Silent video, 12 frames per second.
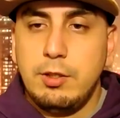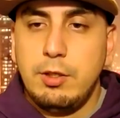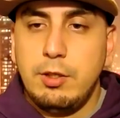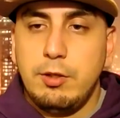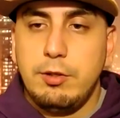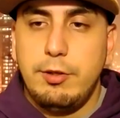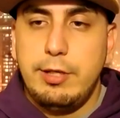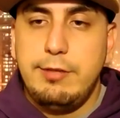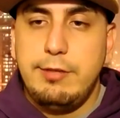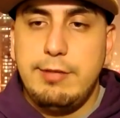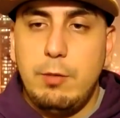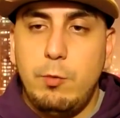So he
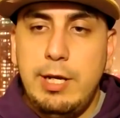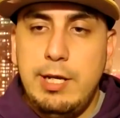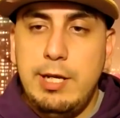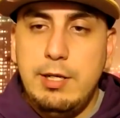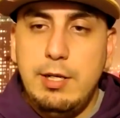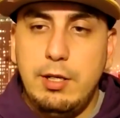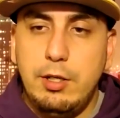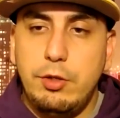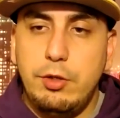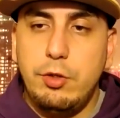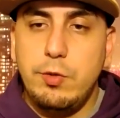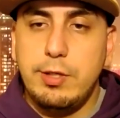said, when
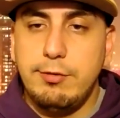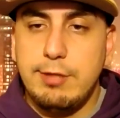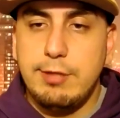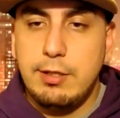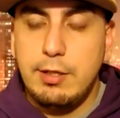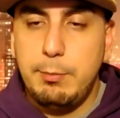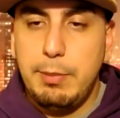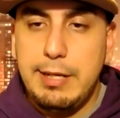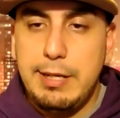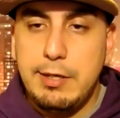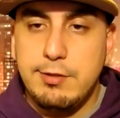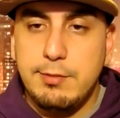do you consider a
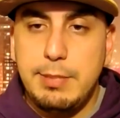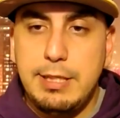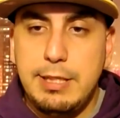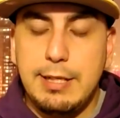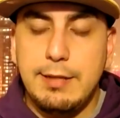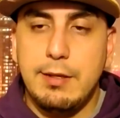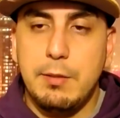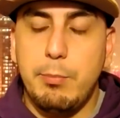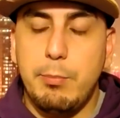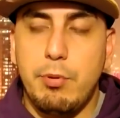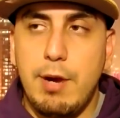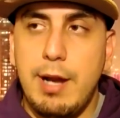player to be in their
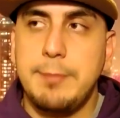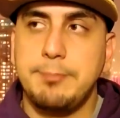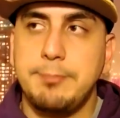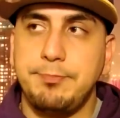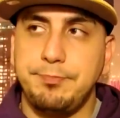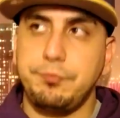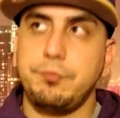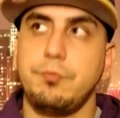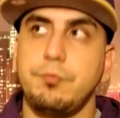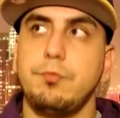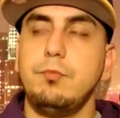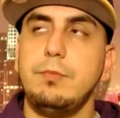prime?
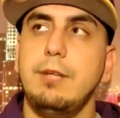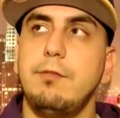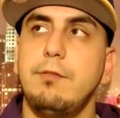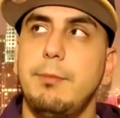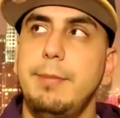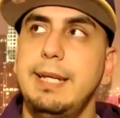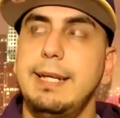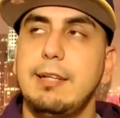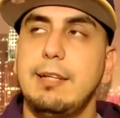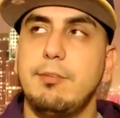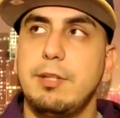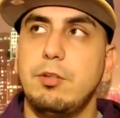For me,
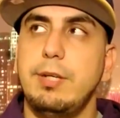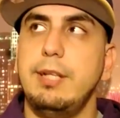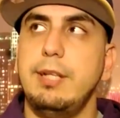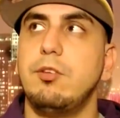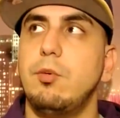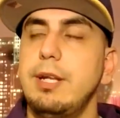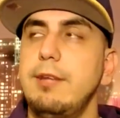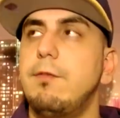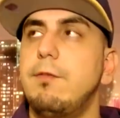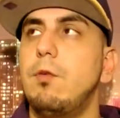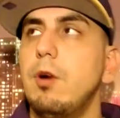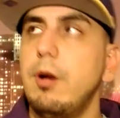it's between
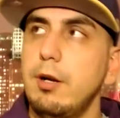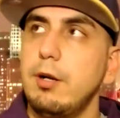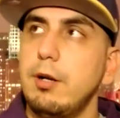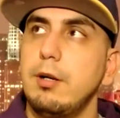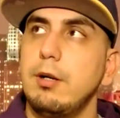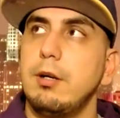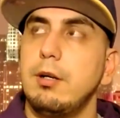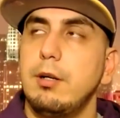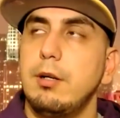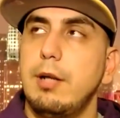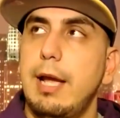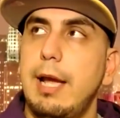24
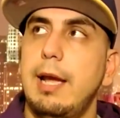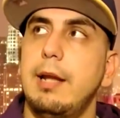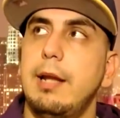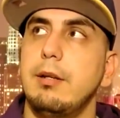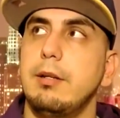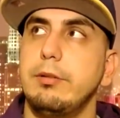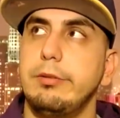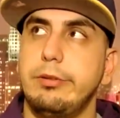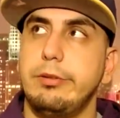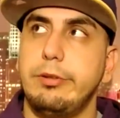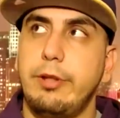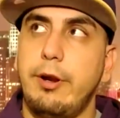and
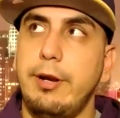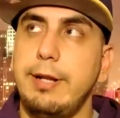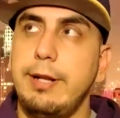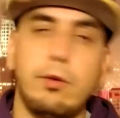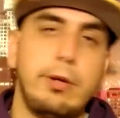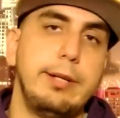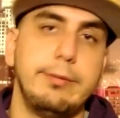33.